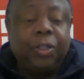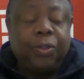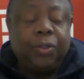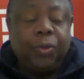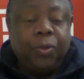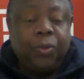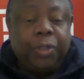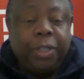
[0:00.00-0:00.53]

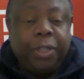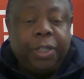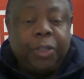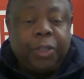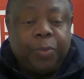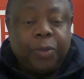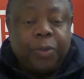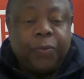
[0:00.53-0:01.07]
Solutions
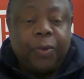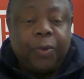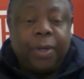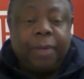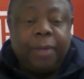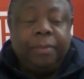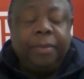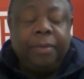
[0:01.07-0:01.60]
Sports
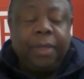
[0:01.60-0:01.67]
Forum